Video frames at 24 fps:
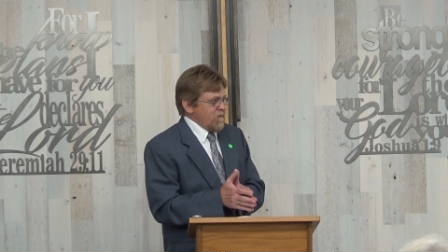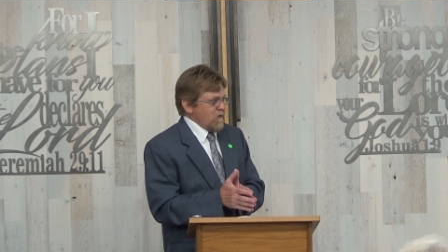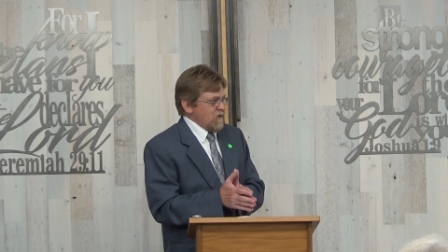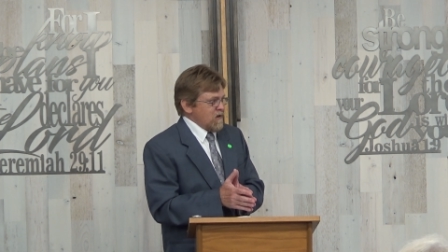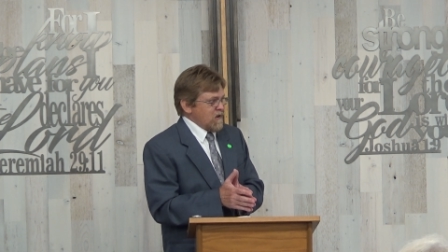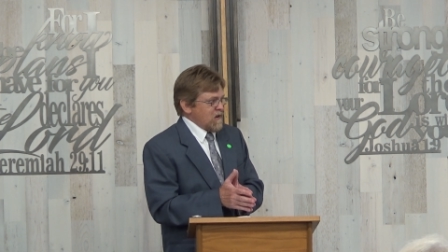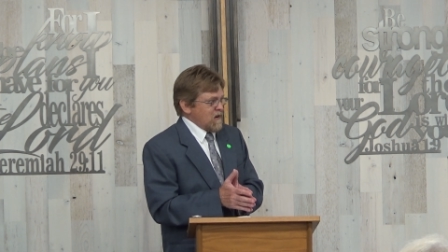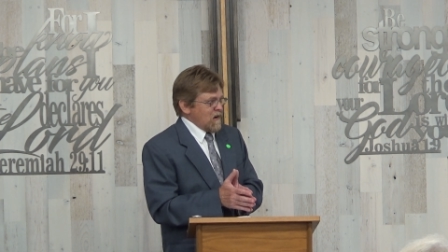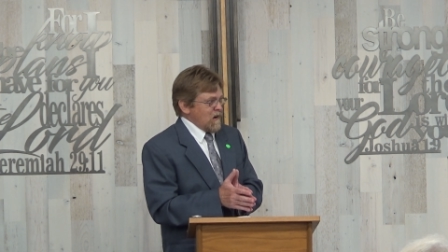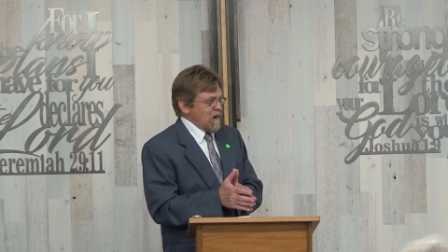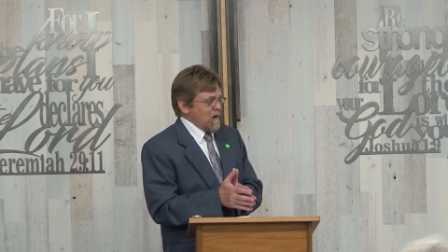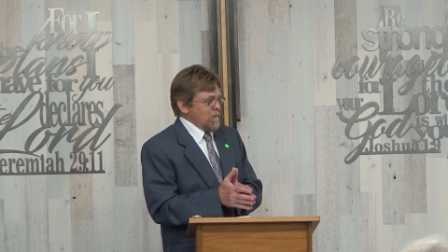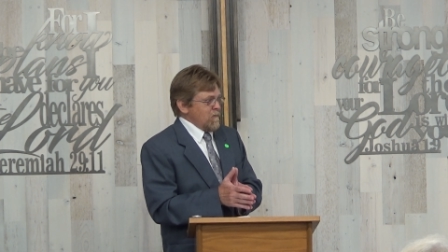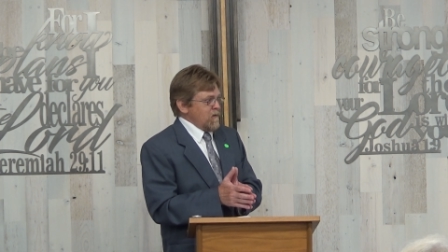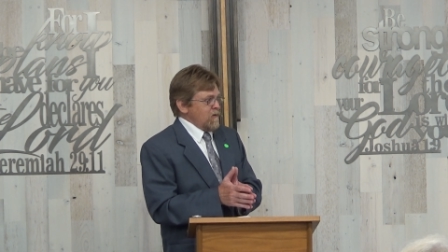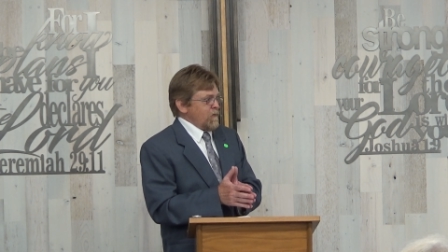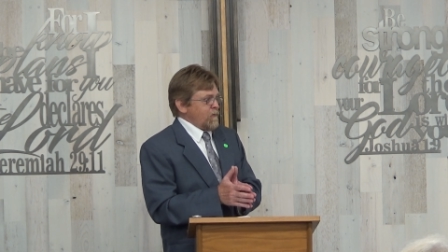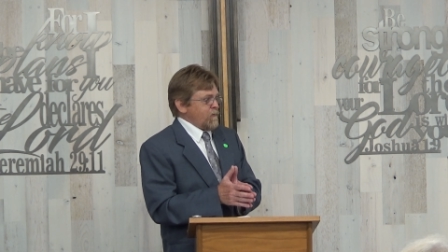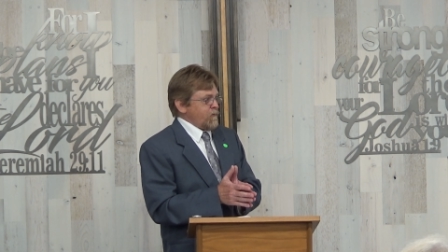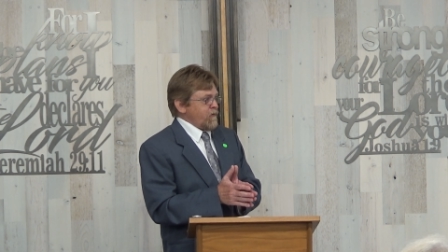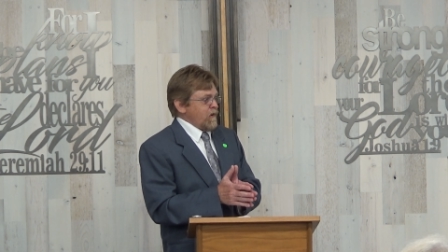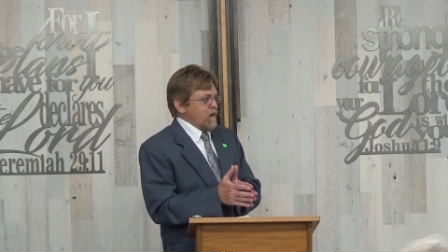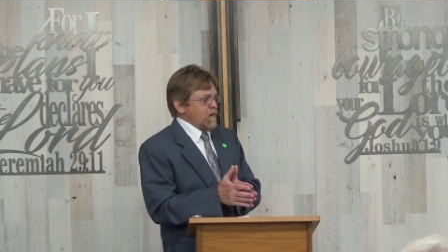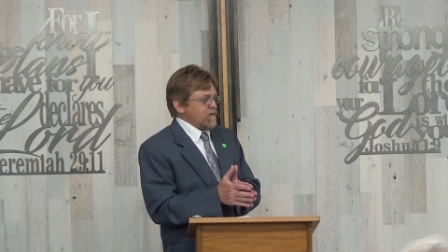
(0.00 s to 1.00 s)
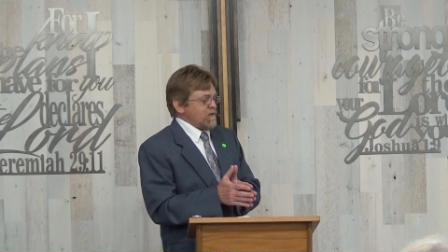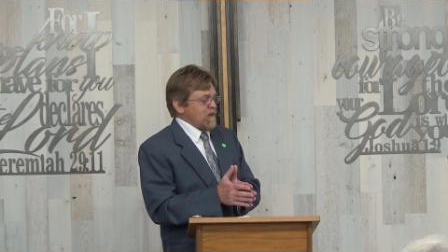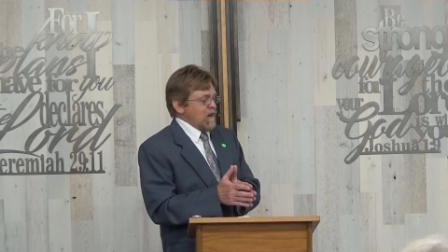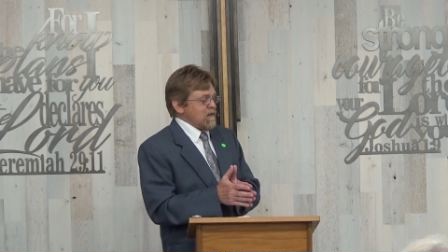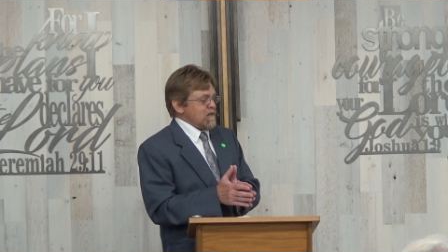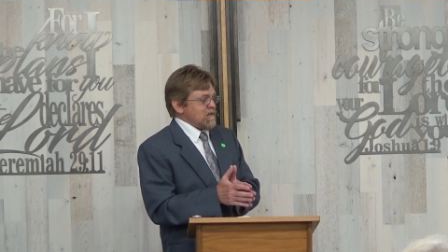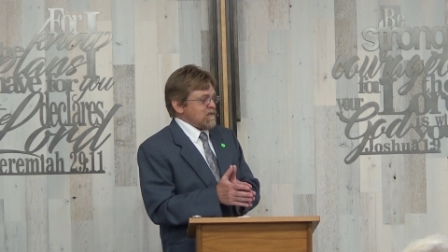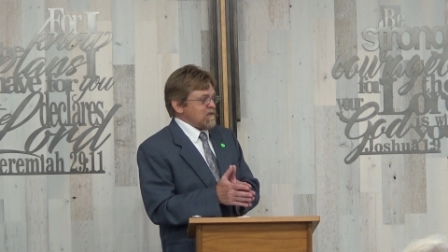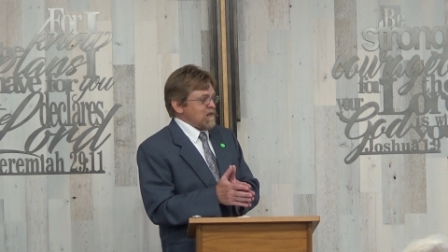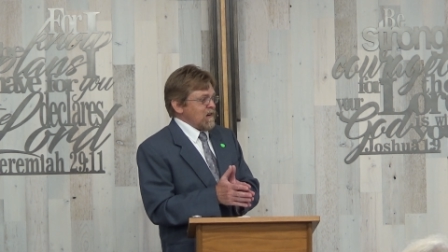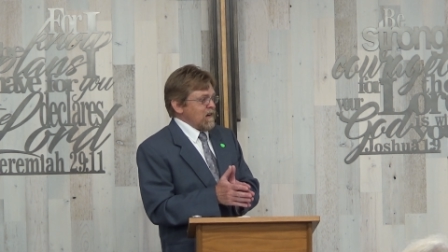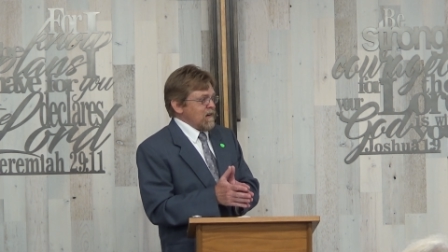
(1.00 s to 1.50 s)
very common throughout
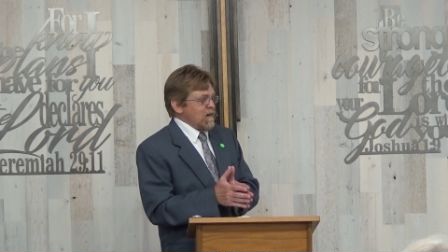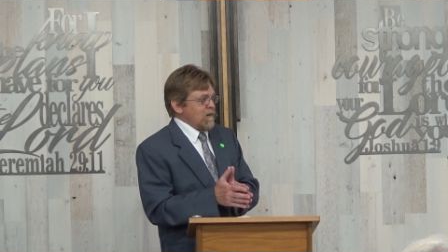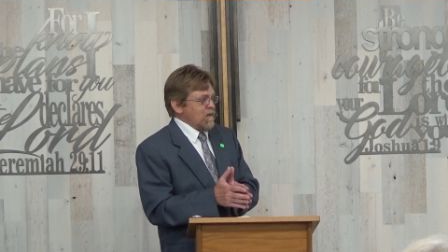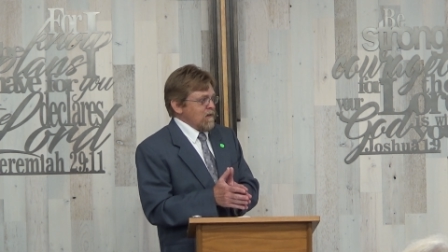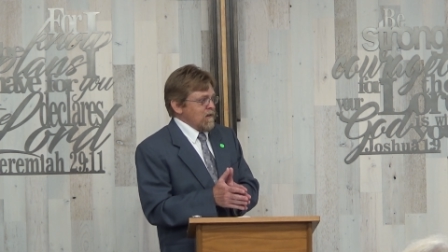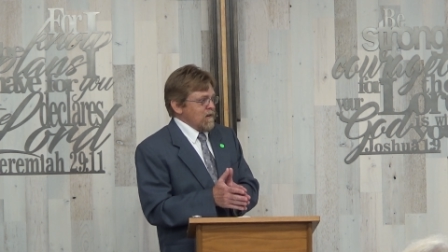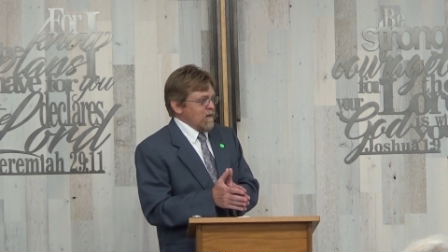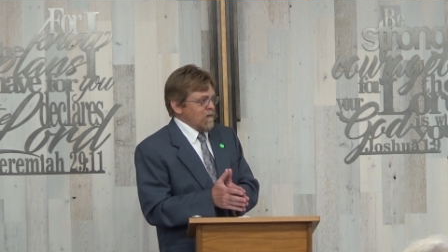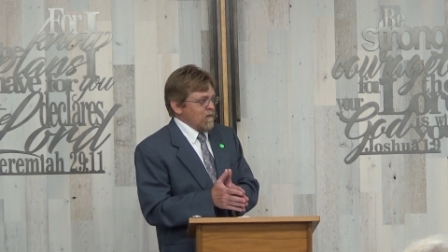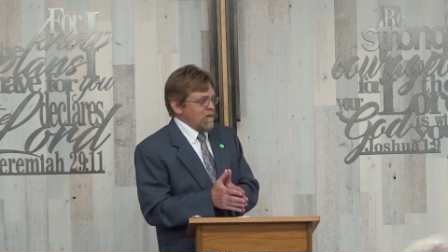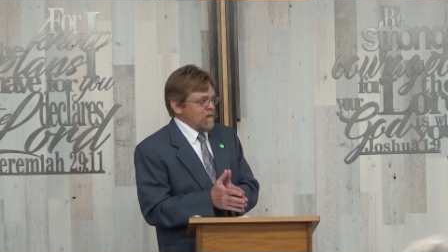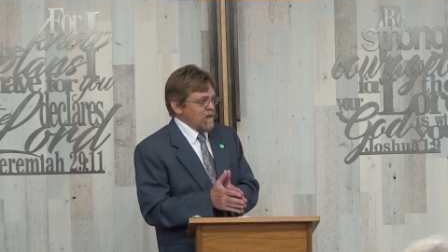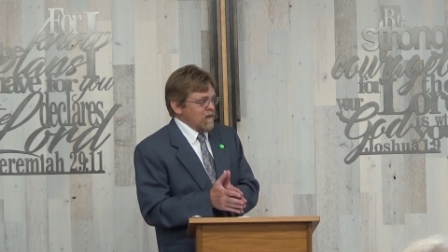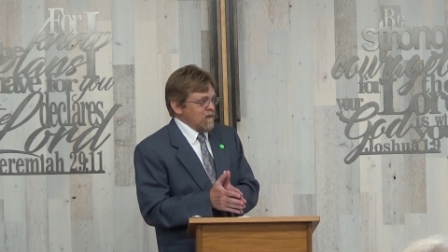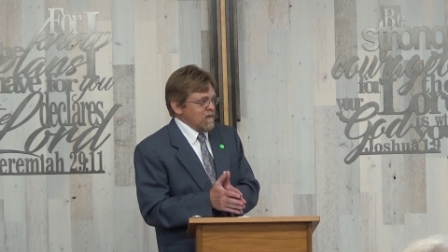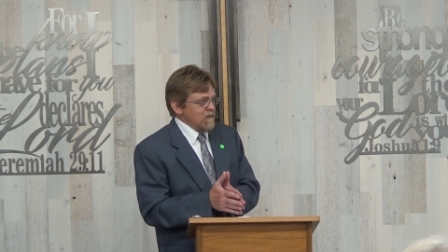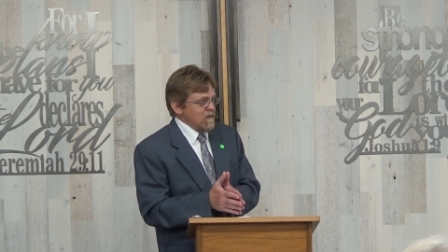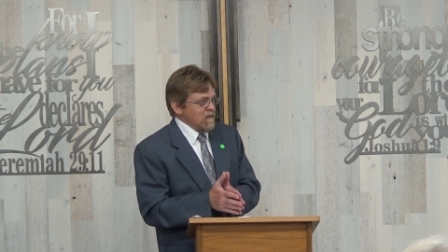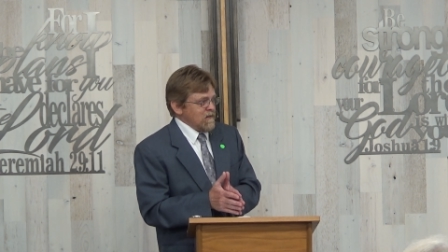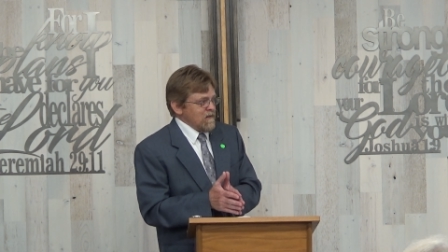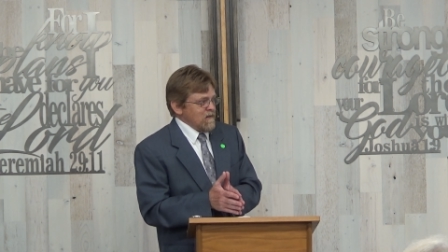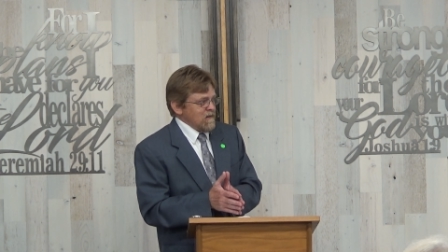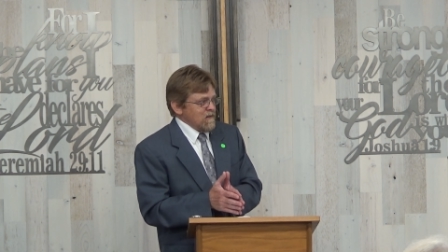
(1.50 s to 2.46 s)
that entire area